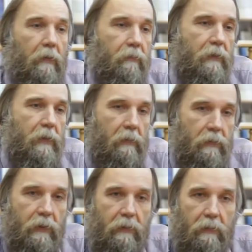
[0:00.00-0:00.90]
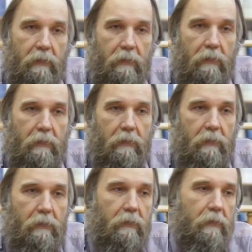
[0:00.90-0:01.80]

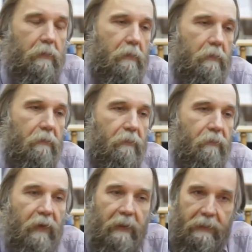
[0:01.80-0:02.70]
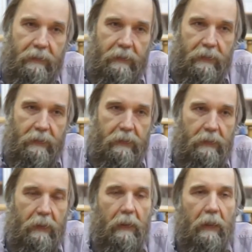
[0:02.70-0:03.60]
physiological feelings,
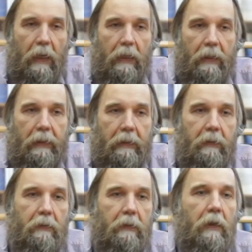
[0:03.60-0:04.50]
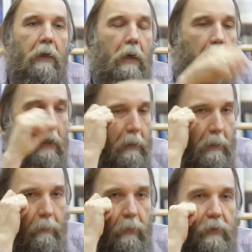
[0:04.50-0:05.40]
and the
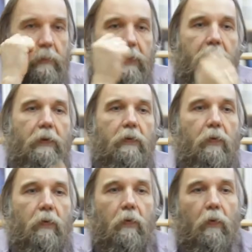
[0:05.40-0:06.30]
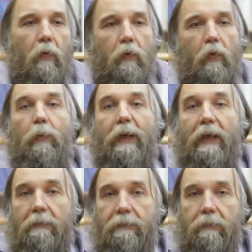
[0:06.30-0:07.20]
possibility to
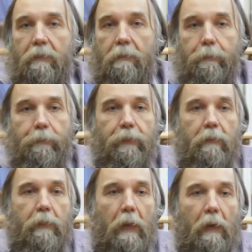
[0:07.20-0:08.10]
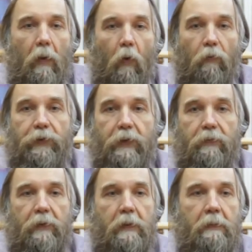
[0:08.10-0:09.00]
behave of
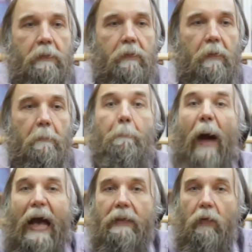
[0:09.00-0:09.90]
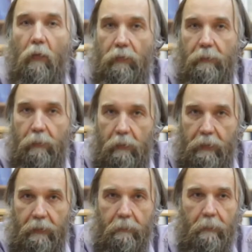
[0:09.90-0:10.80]
different part of the body